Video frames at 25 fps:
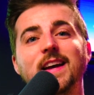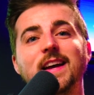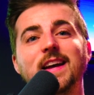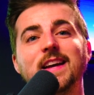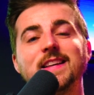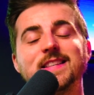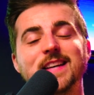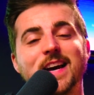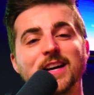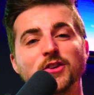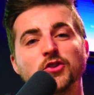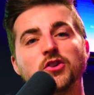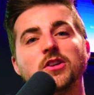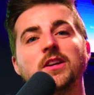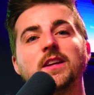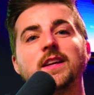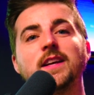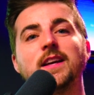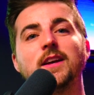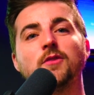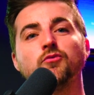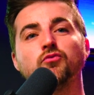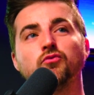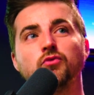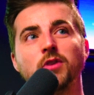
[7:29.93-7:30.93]
It's
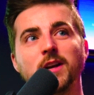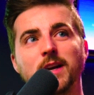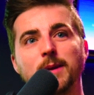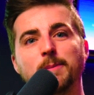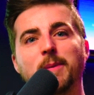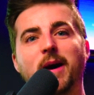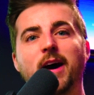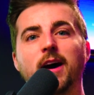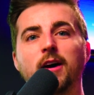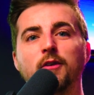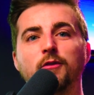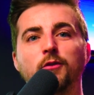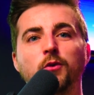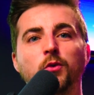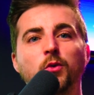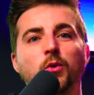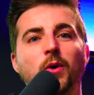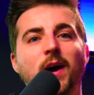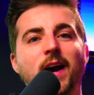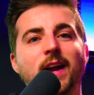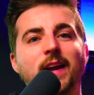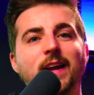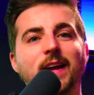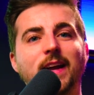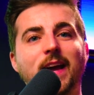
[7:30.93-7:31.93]
actually really powerful
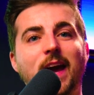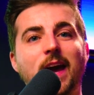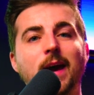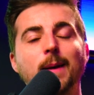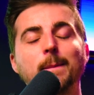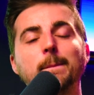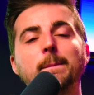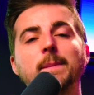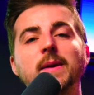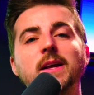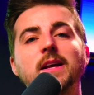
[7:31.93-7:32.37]
and it can